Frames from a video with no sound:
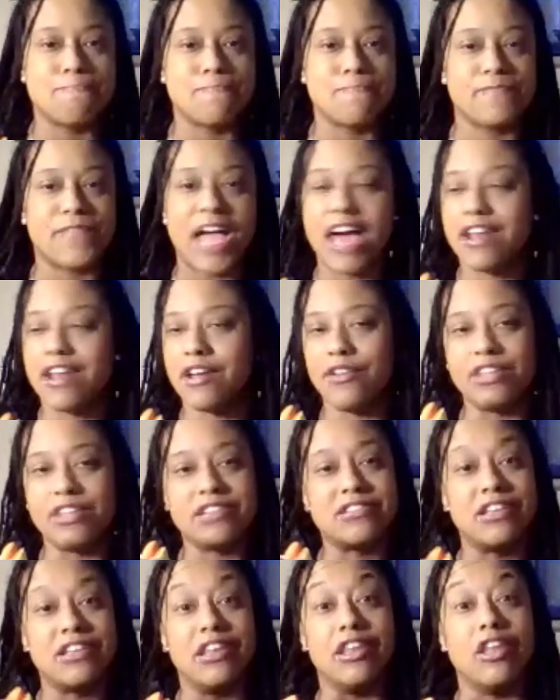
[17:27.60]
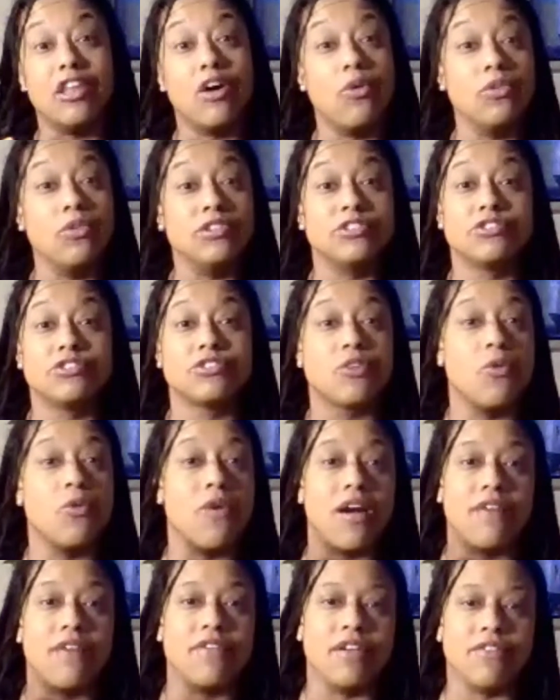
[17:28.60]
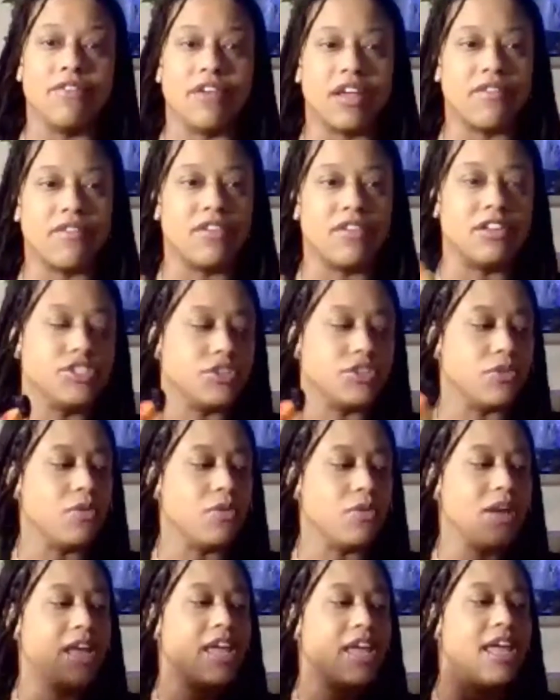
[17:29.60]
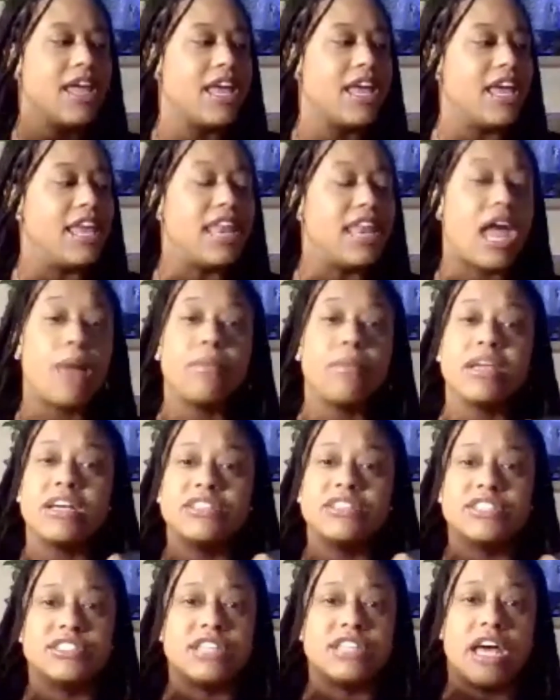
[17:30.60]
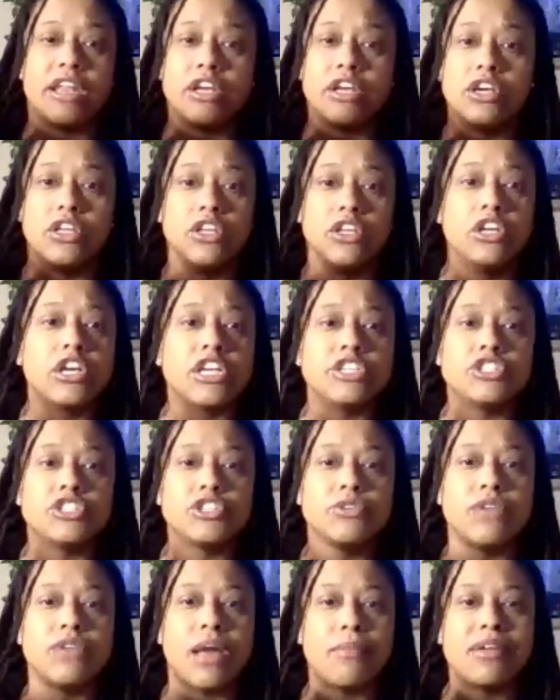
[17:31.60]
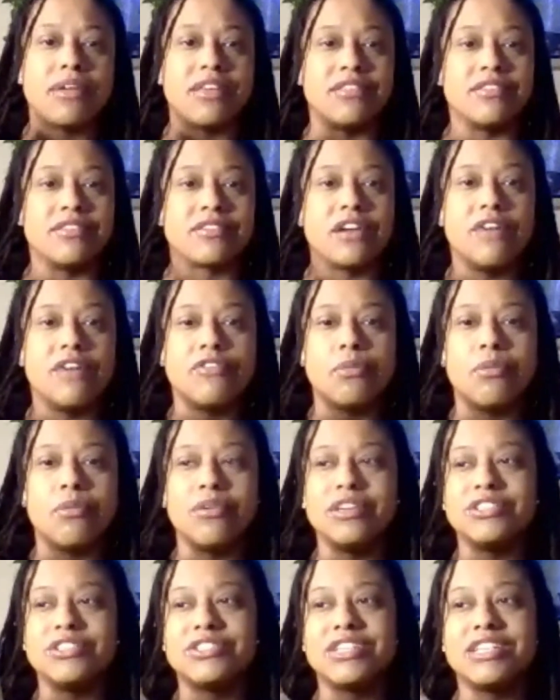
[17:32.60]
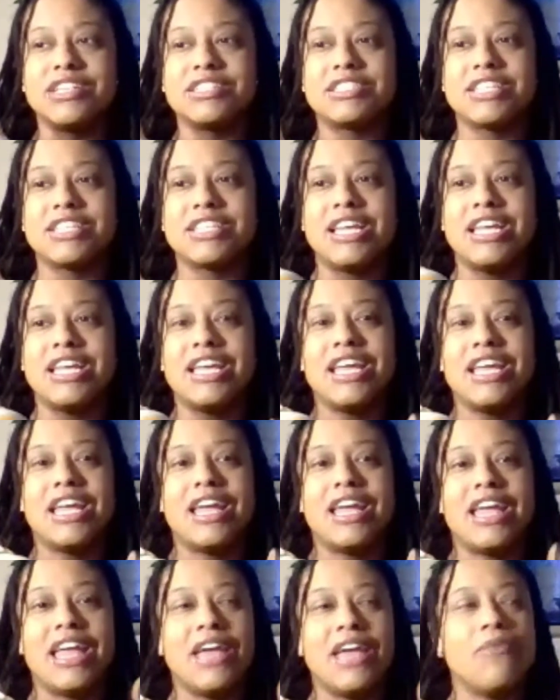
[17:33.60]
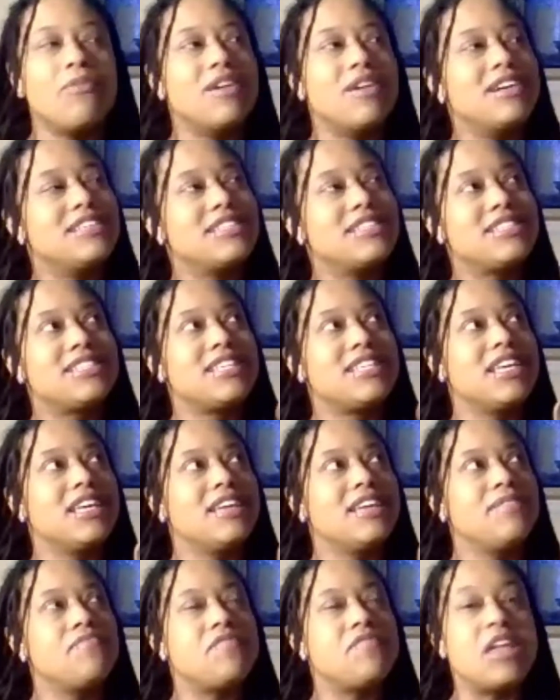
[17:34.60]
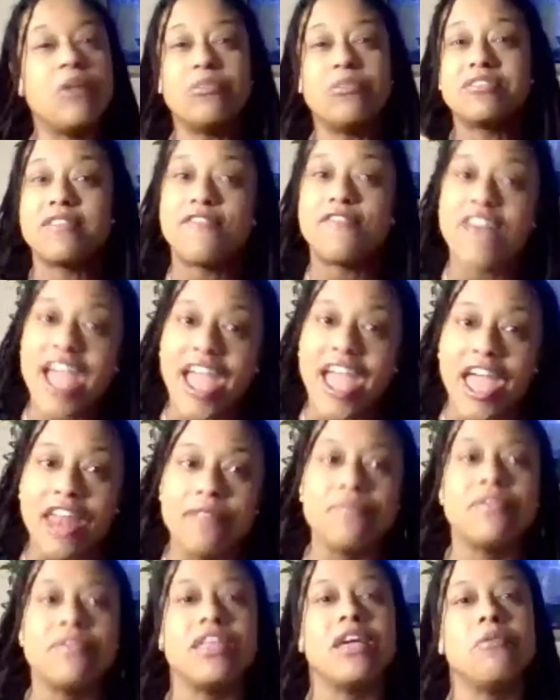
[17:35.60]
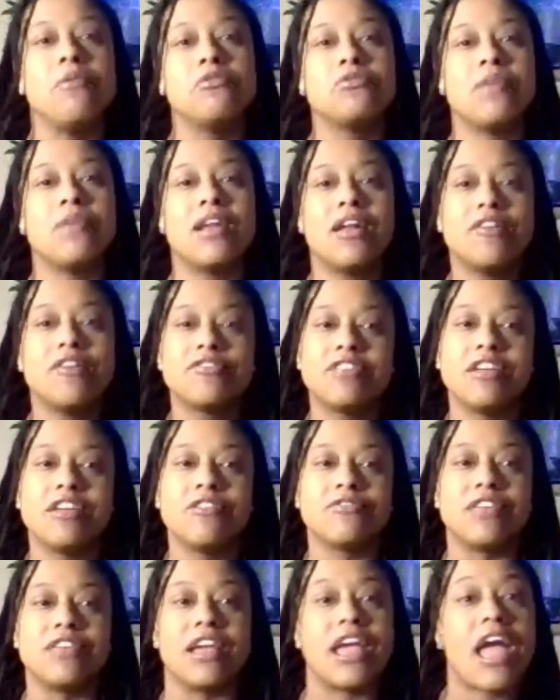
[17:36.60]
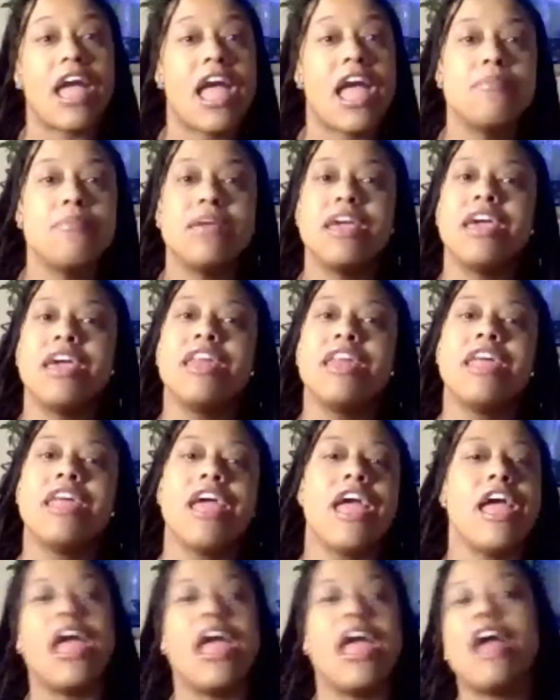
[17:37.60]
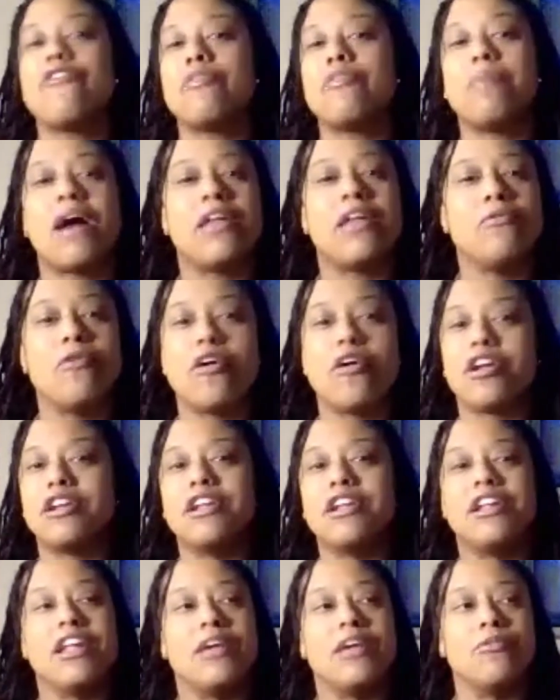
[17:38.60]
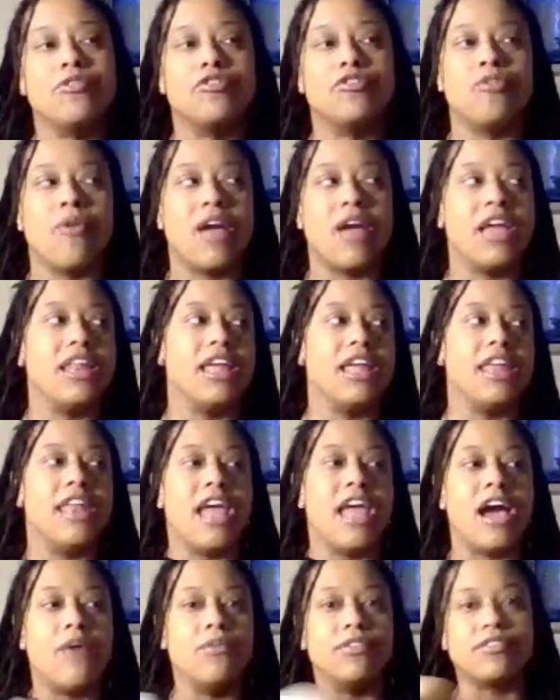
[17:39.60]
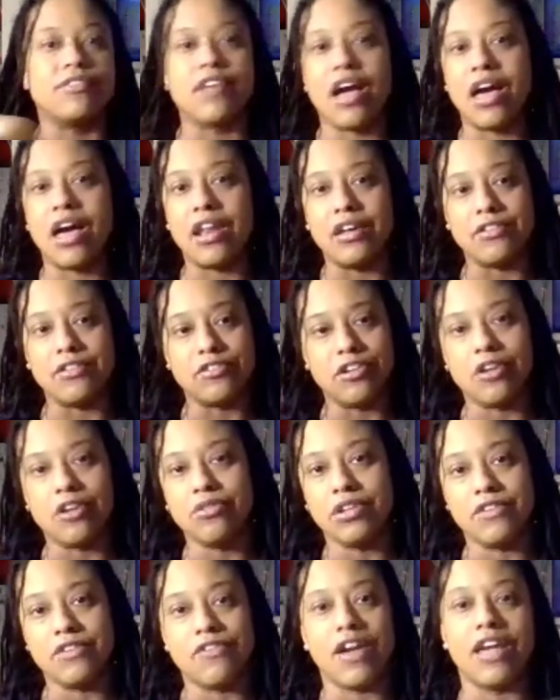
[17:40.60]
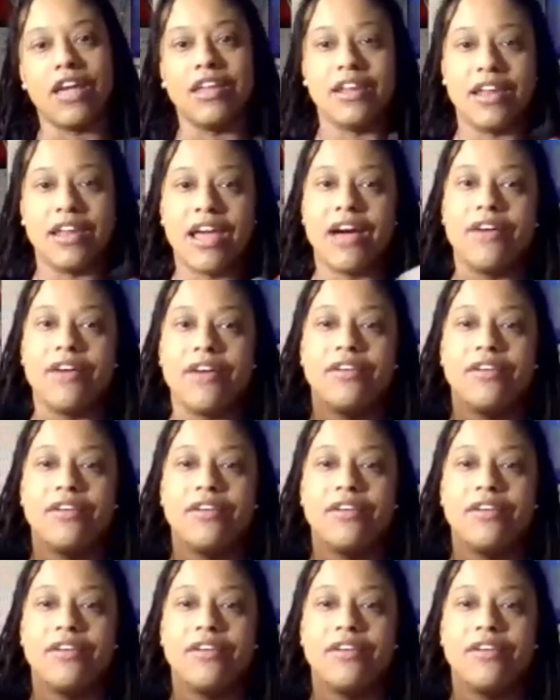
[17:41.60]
I know that's the lowest score I've ever given a shoe. And not because it's not a good looking shoe, not because it's comfortable, it's just, it was a fad. It was one of those sneakers that came in, everybody wanted it, it was great, and now it's kind of slowly faded out.